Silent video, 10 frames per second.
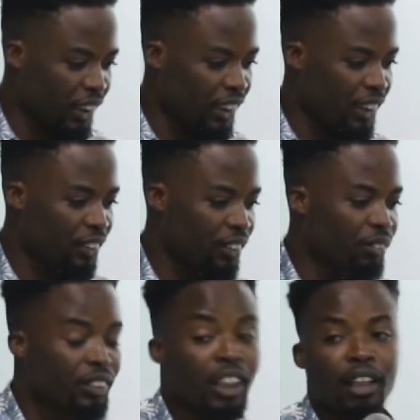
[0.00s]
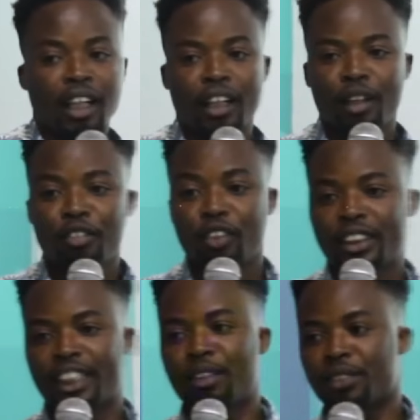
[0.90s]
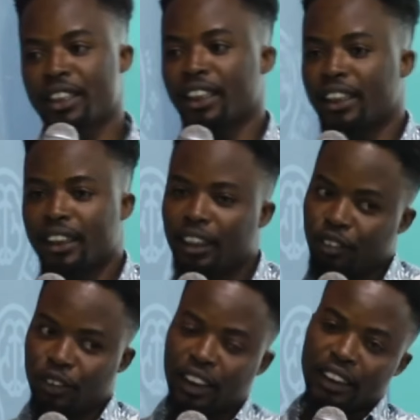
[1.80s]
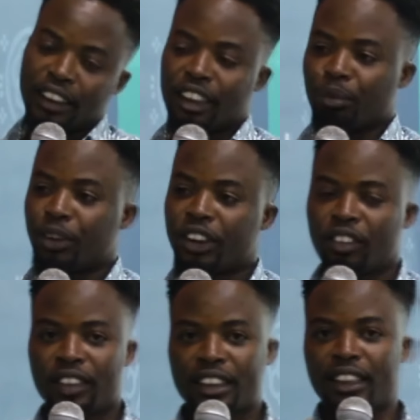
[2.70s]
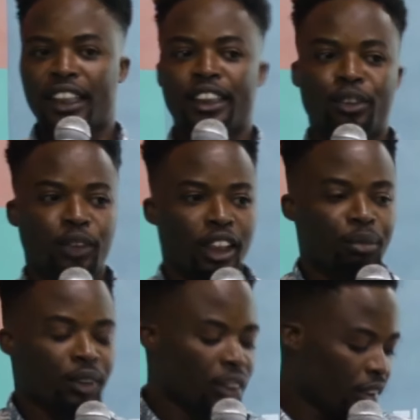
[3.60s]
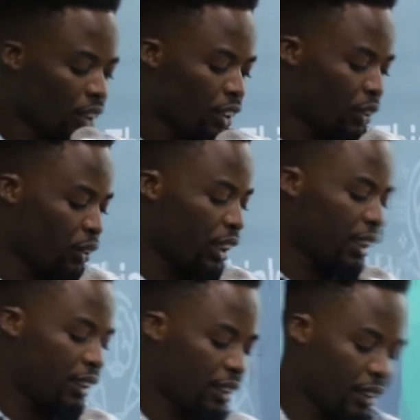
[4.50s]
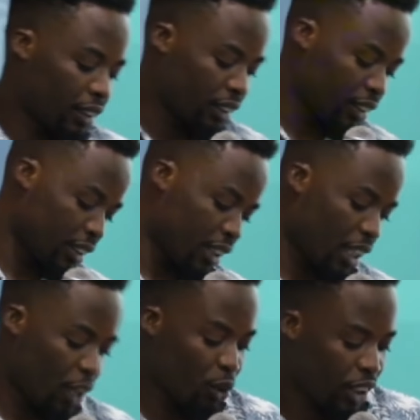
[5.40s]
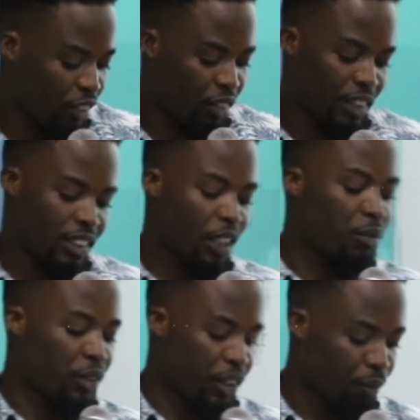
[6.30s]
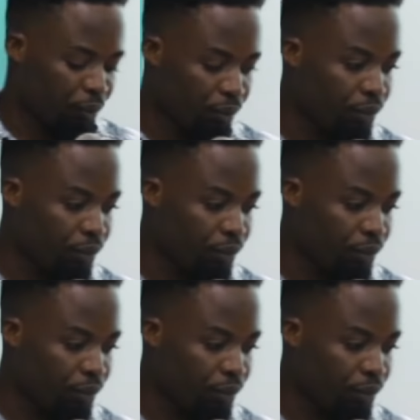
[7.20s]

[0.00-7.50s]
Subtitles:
quickly. For time's sake, if you can take a picture of the slide, it will help, so that I will give a summary.